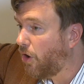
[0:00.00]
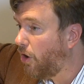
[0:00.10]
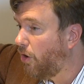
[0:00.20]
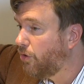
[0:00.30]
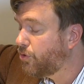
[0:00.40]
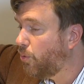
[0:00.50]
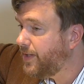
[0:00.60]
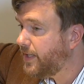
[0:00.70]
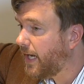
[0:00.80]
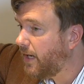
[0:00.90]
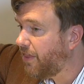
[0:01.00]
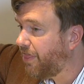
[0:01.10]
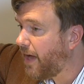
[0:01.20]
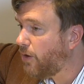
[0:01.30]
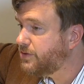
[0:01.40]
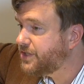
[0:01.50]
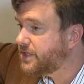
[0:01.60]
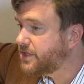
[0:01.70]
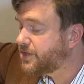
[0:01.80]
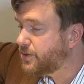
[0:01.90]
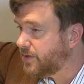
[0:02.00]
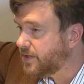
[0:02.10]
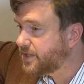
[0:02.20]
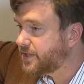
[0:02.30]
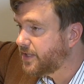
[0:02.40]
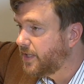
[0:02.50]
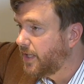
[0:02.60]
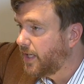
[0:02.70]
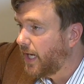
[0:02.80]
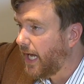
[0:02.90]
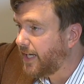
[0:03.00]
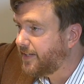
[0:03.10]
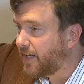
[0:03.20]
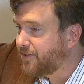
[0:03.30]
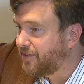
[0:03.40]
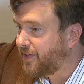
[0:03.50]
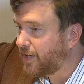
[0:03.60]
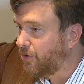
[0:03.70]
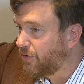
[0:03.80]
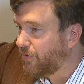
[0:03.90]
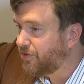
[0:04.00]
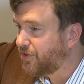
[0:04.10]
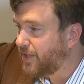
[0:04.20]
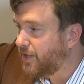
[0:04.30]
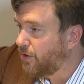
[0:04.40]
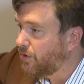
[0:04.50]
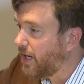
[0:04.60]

all 28,000 students at Texas Tech University.